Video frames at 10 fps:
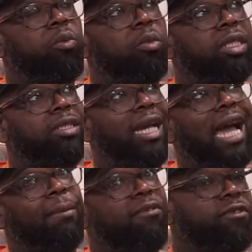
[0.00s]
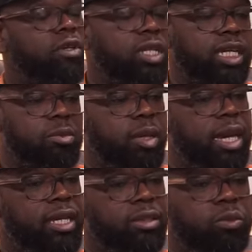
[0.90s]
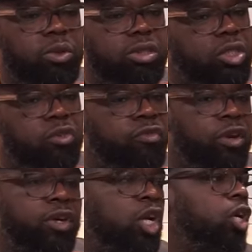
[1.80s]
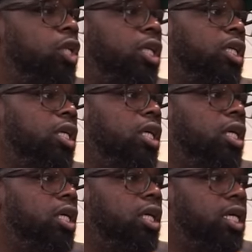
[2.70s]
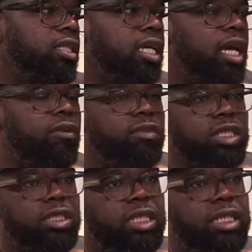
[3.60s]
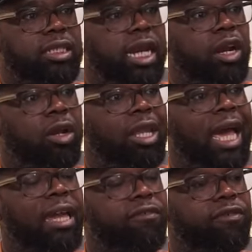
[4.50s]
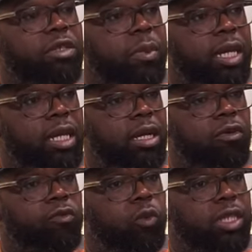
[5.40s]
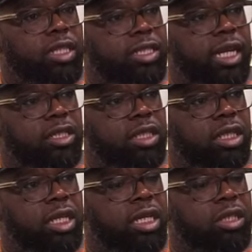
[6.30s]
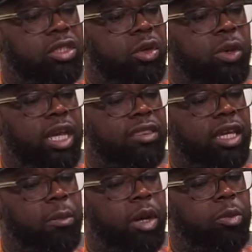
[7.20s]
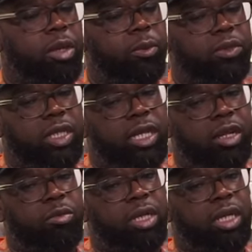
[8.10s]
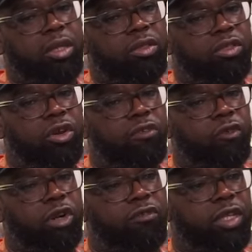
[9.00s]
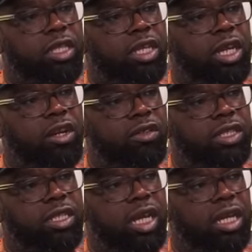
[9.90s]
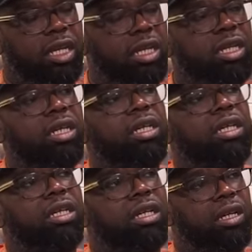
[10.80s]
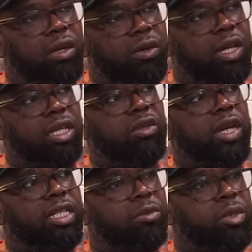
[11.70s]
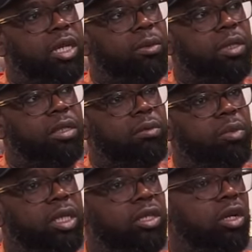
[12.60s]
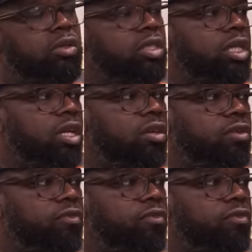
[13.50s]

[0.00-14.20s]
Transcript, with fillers: much time it feels like it's passed, we're still very early mm-hmm. inside of just the entire lifespan of what this actually is. So when I think about people saying they've been together 30, 40, 50 years, it's like, okay, you got to be able to be adults together